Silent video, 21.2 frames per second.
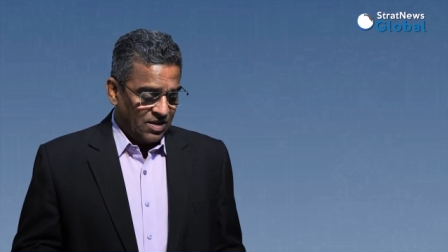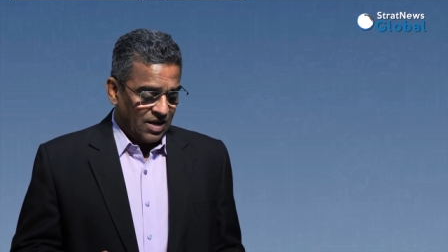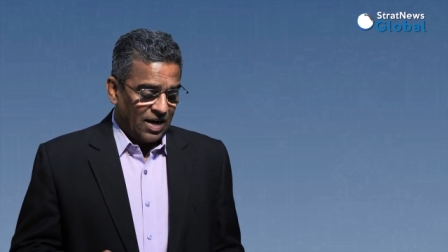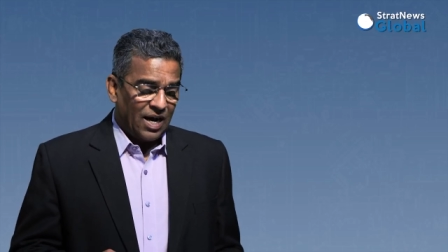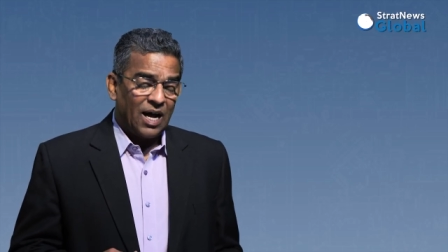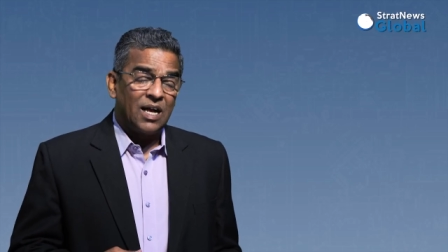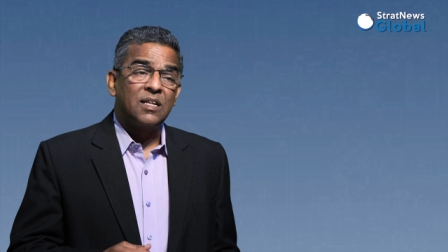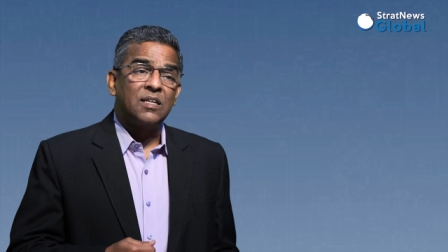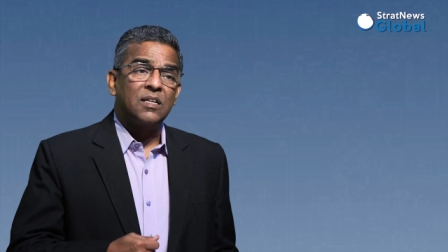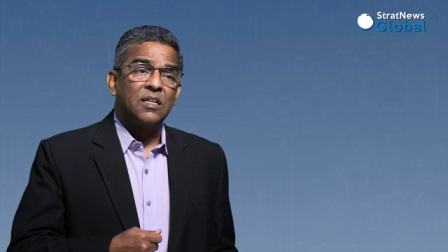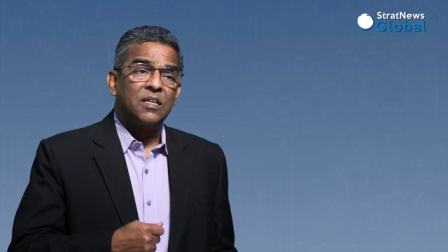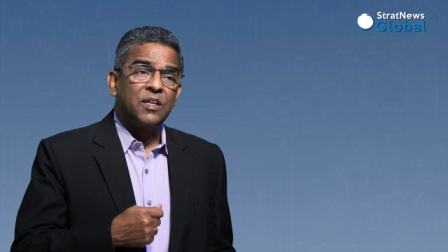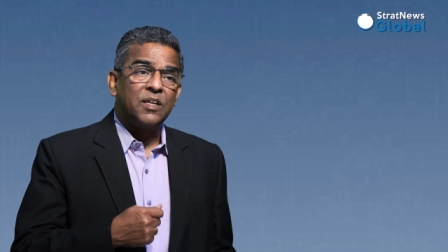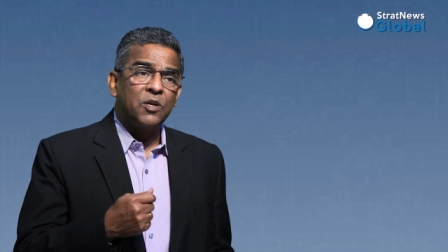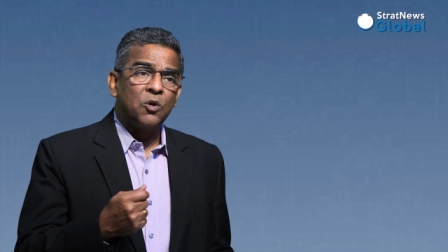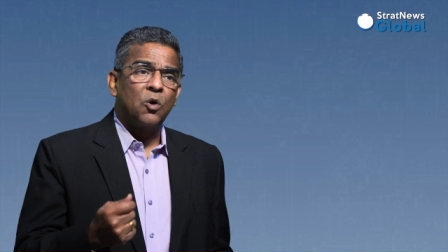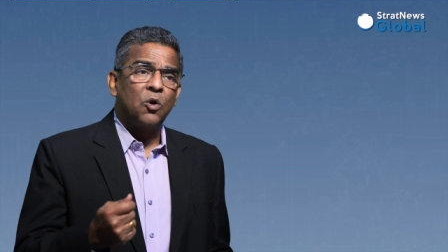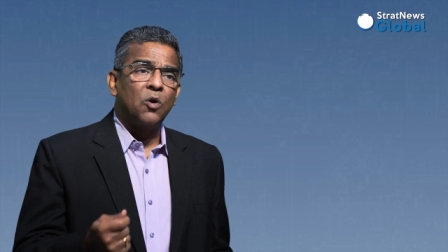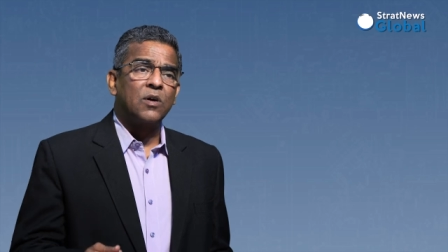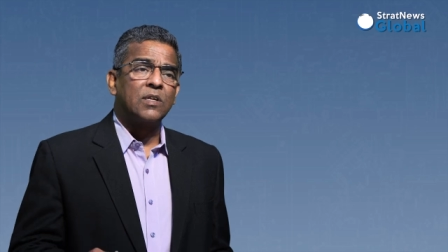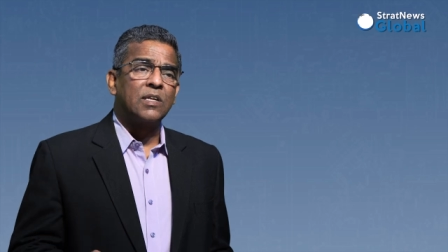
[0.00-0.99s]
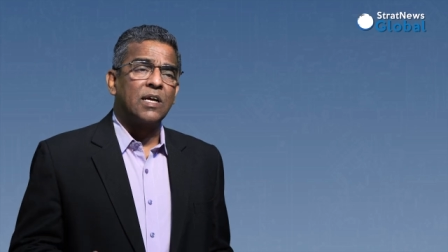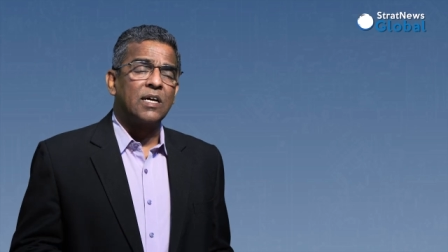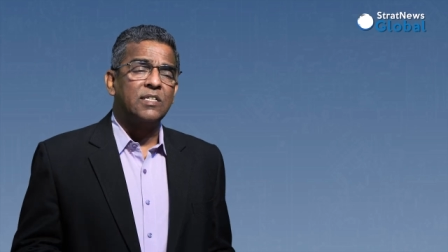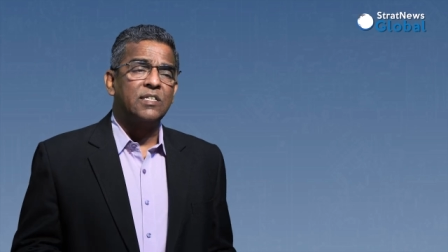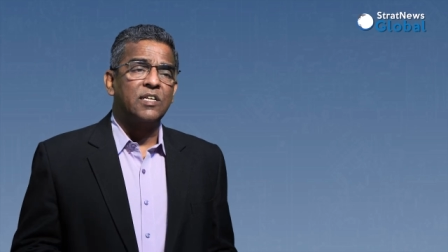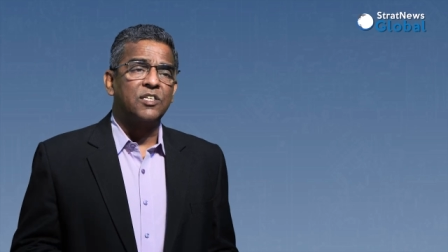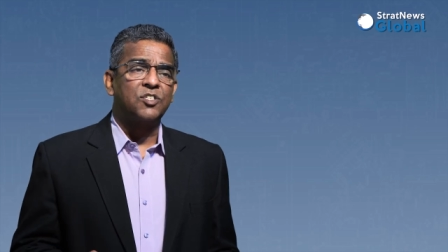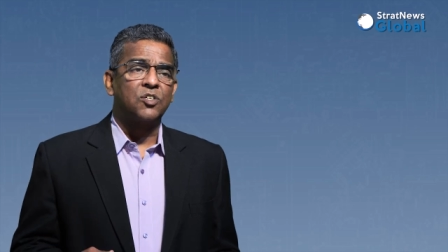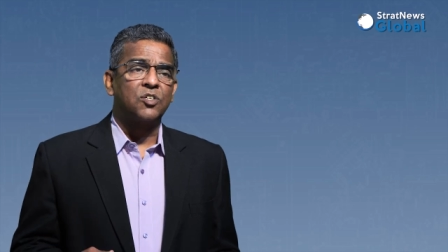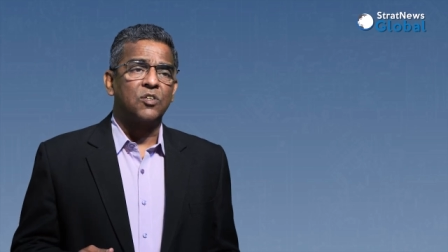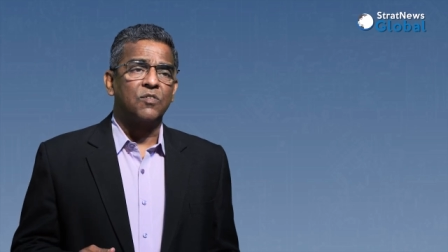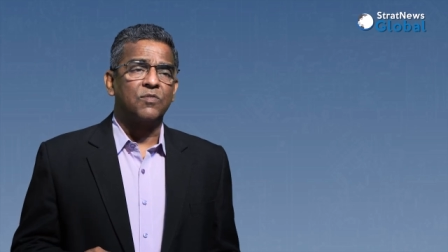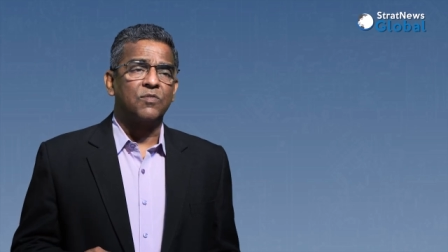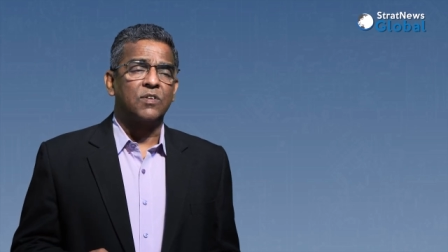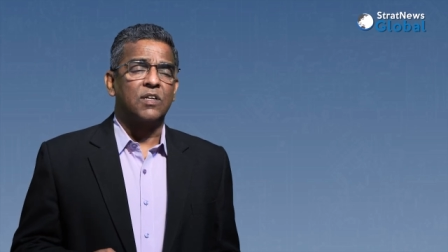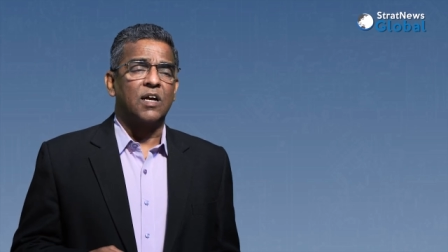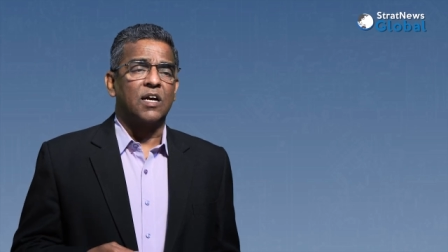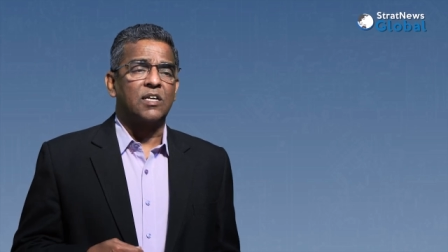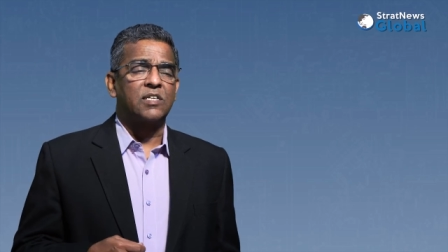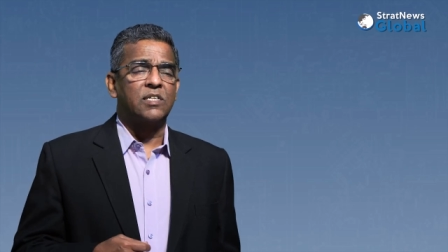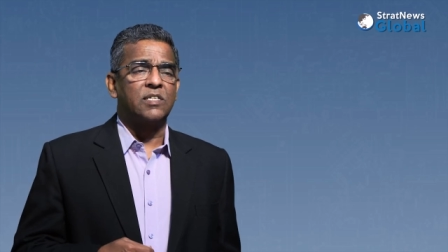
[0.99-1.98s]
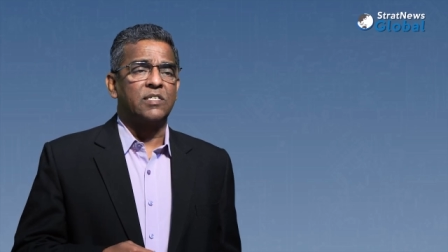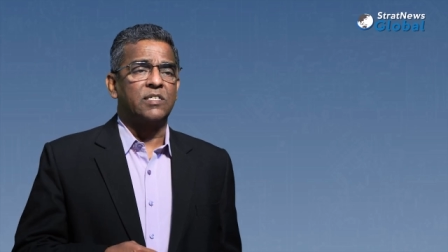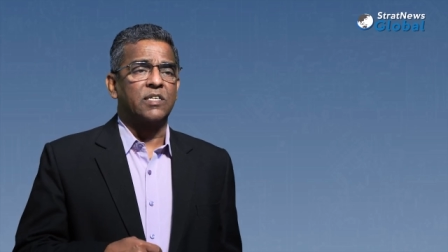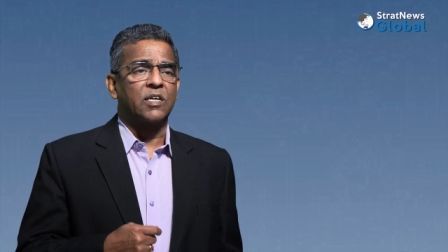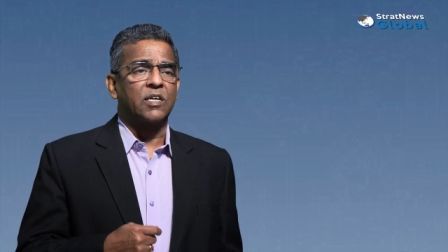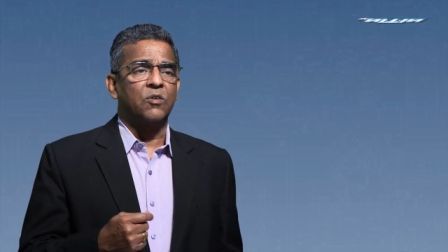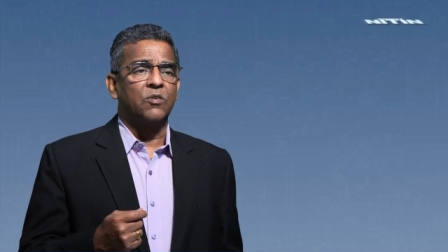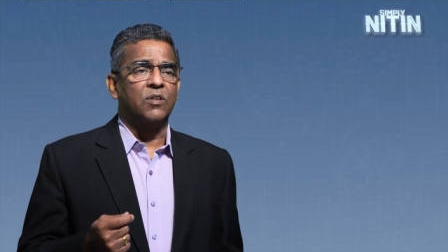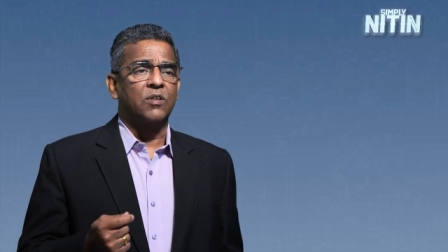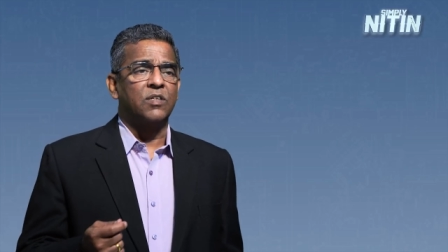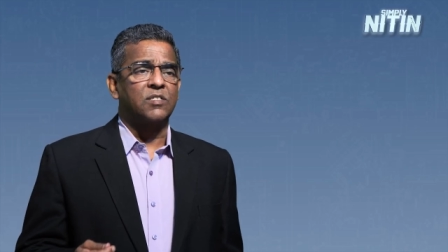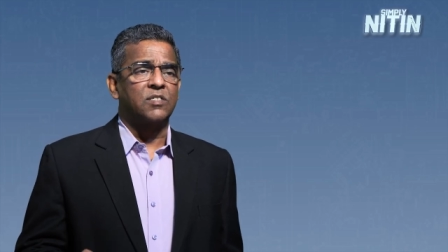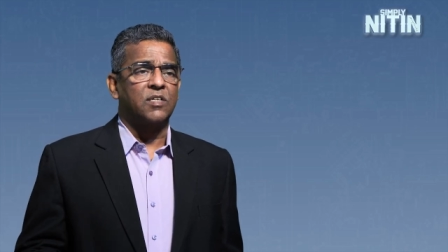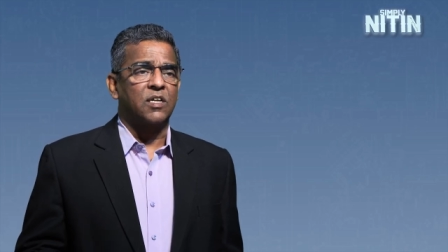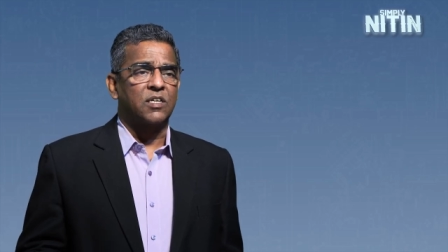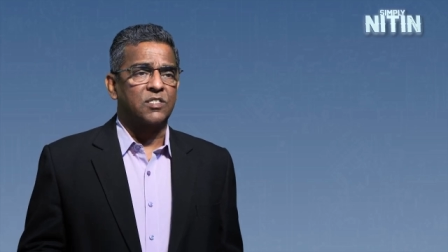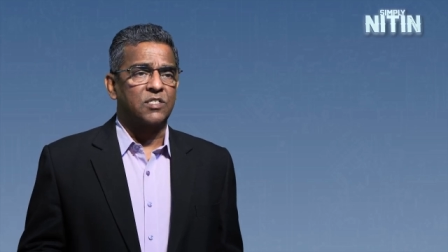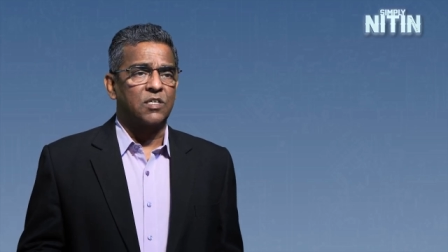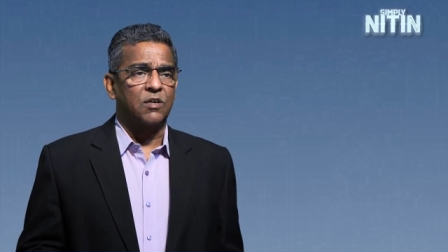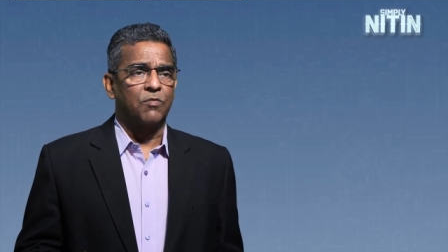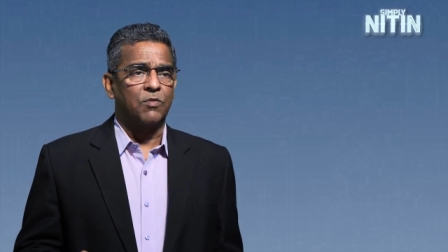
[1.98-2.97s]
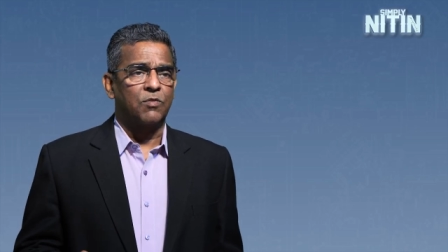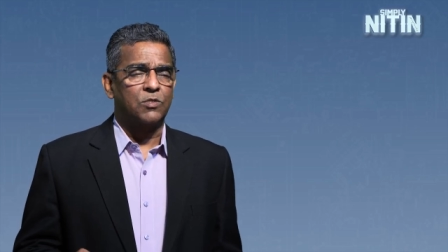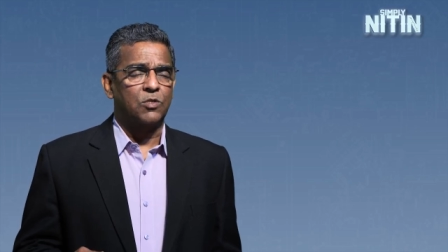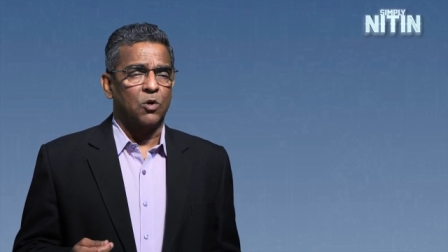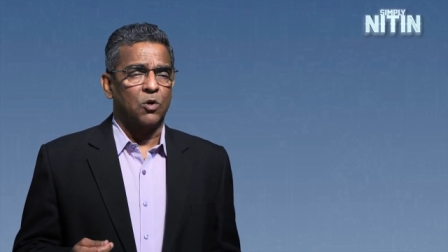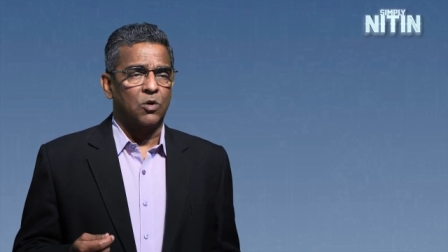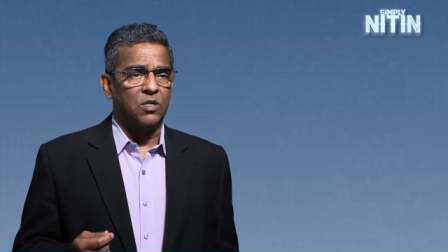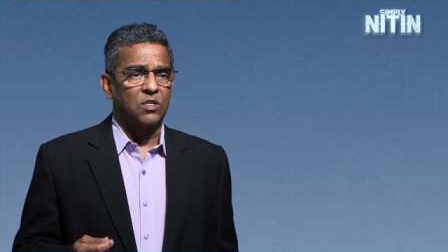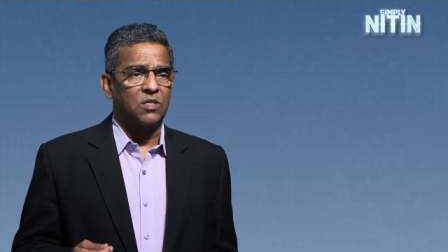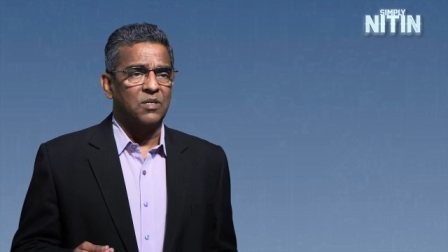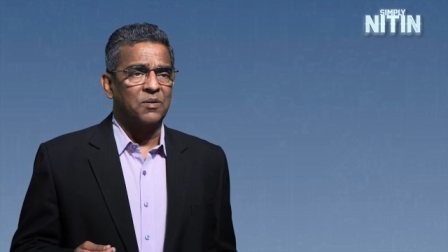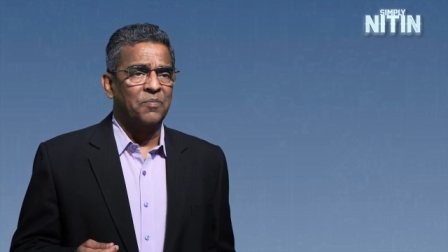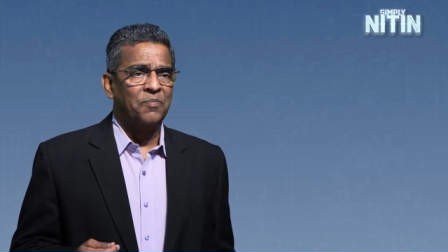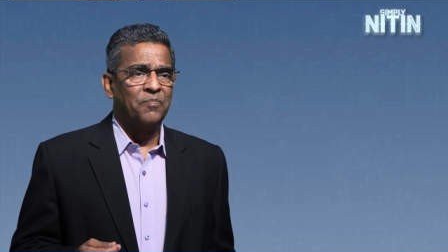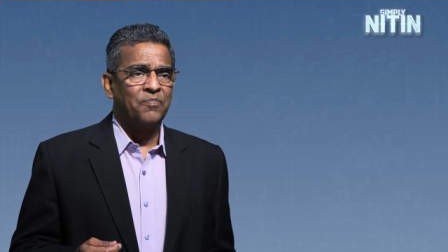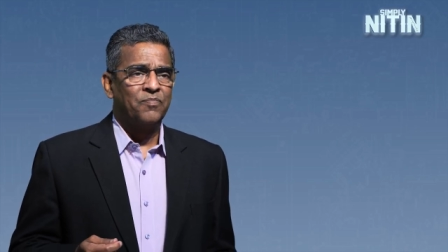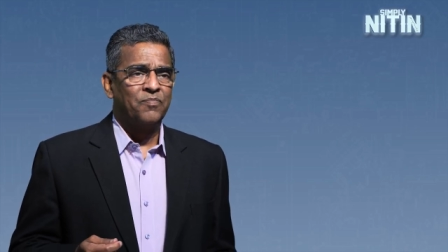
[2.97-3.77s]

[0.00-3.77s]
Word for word: And reorganization of the national security structure was ordered